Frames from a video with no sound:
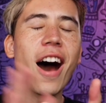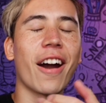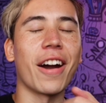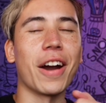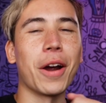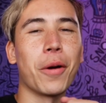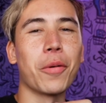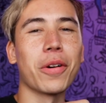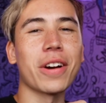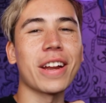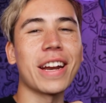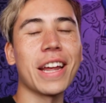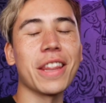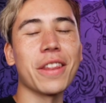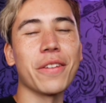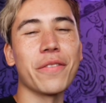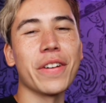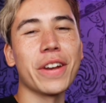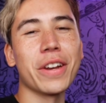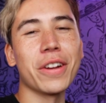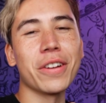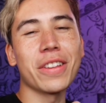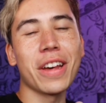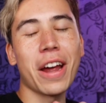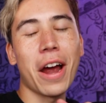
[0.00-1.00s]
Alright, we're gonna end the
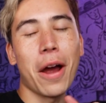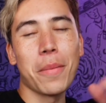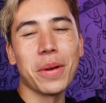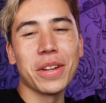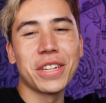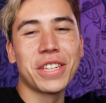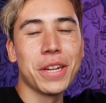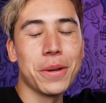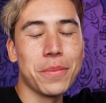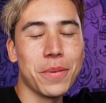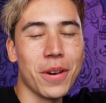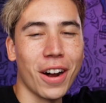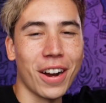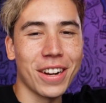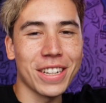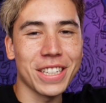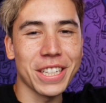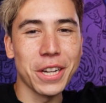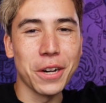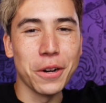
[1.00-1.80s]
video there. I mean, to be honest,